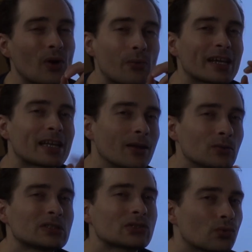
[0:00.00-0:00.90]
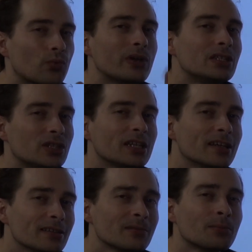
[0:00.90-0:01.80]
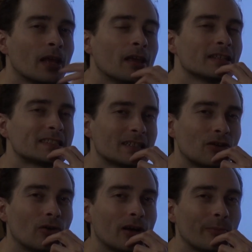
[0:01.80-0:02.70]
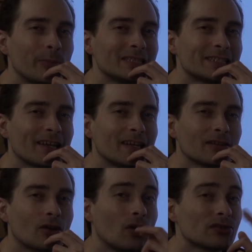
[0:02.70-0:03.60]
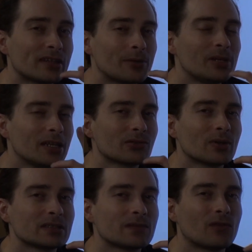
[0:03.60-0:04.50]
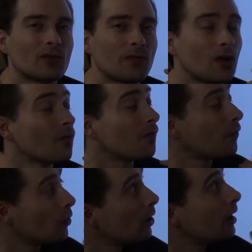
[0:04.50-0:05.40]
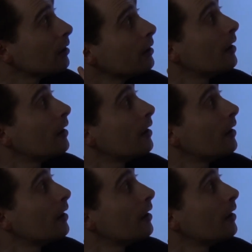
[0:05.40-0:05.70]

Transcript: very close to reaching it. So in the end, all the IP addresses for V4